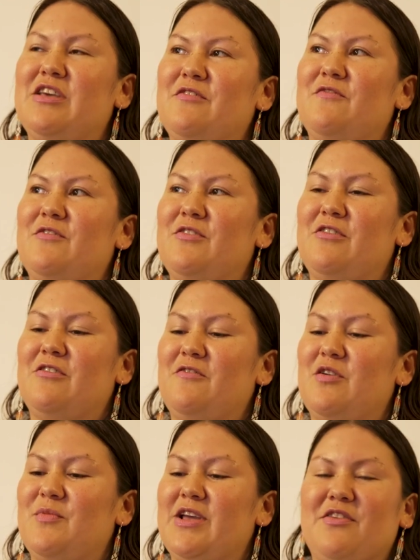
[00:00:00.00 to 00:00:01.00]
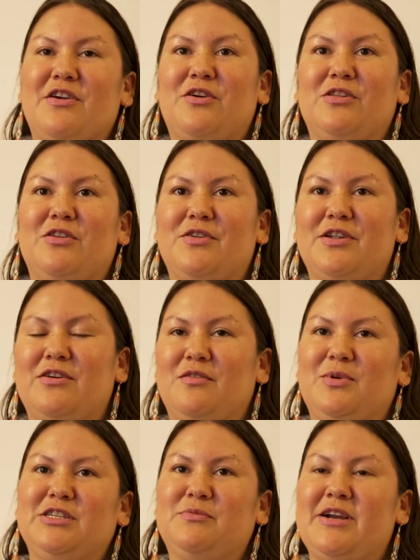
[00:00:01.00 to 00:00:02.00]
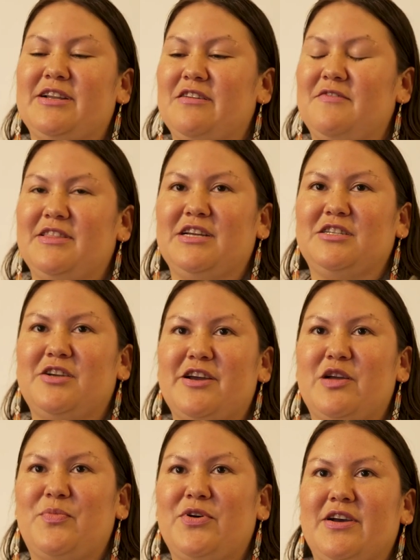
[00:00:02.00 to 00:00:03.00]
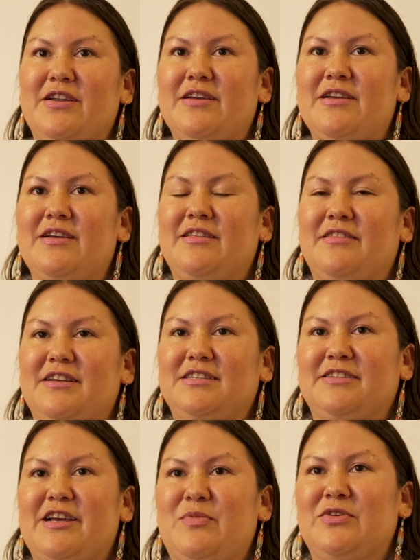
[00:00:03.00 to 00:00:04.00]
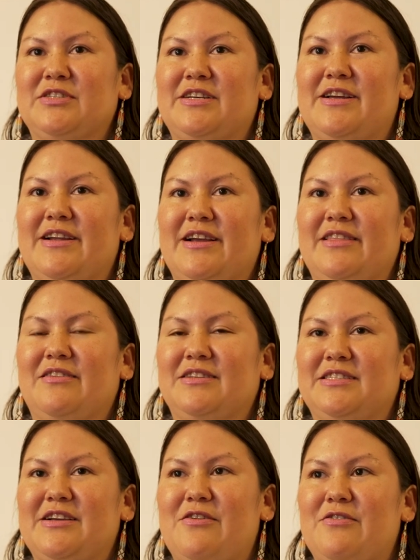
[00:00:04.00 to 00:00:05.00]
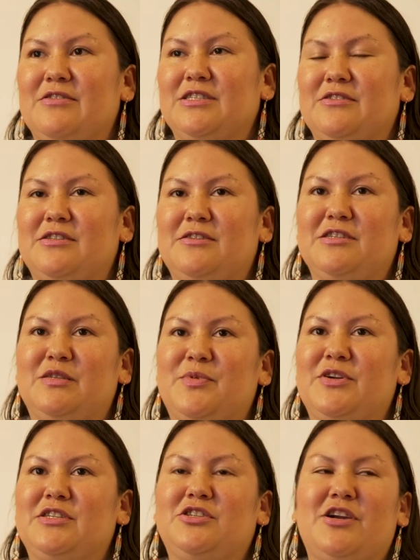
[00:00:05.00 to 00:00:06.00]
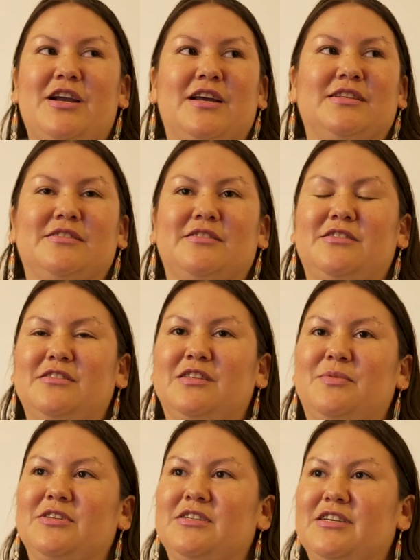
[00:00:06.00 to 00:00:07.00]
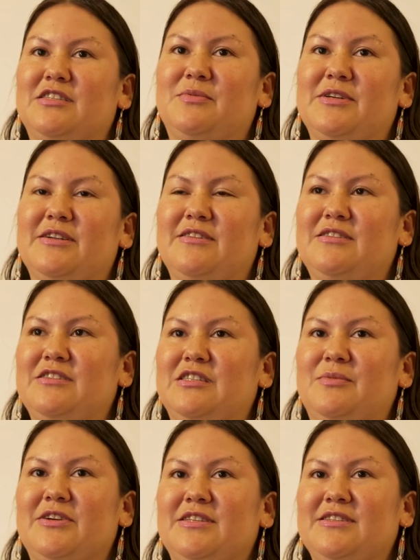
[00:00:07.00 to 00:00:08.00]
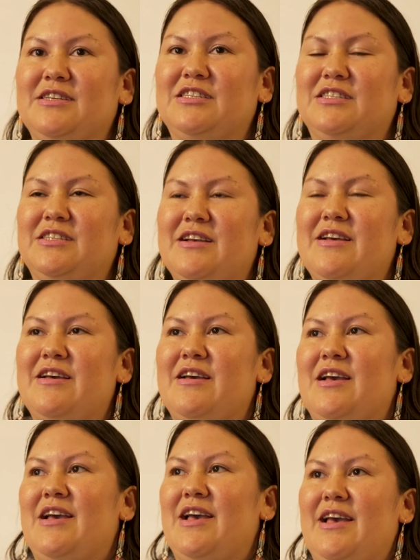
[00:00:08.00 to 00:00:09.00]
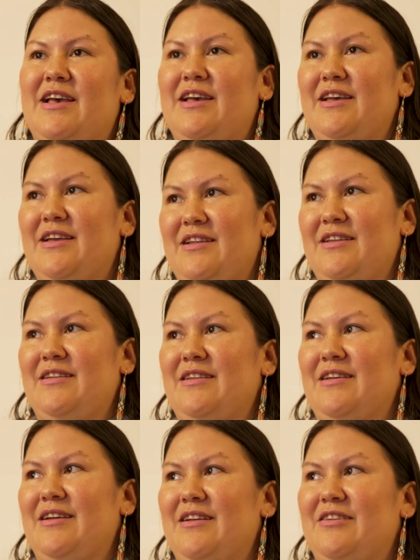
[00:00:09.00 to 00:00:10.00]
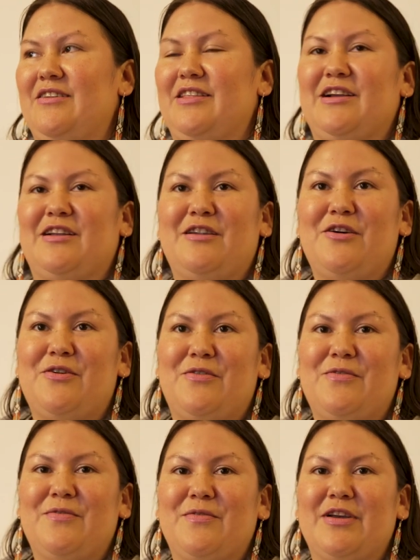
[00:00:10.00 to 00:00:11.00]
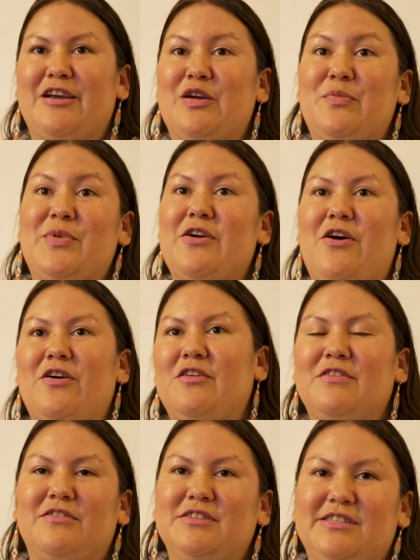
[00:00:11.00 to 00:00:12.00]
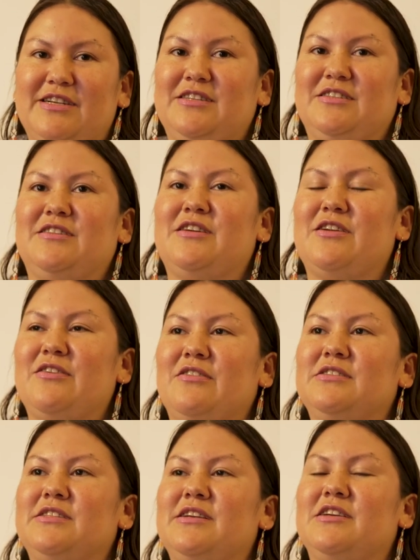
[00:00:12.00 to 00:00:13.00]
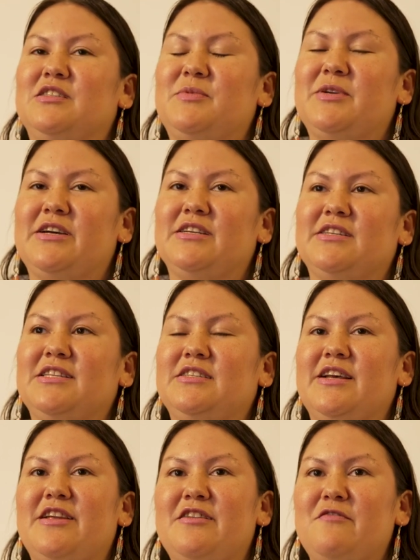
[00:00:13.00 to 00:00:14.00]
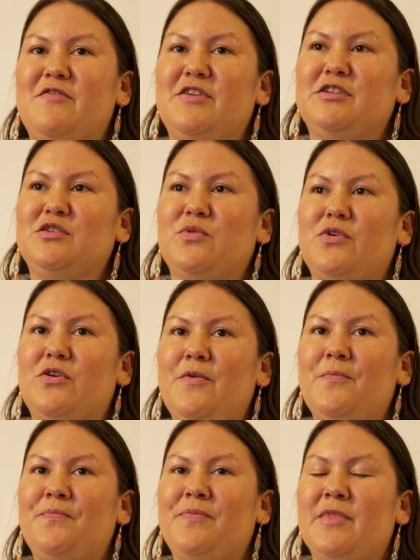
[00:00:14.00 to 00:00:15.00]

They view it from yeah the colonial perspective, and they try to put these labels on it, and they'll say, oh, so two spirits trans, or two spirits lesbian, or two spirits this, and and you're like, no, it could be all of those things or none of those things because it's an individual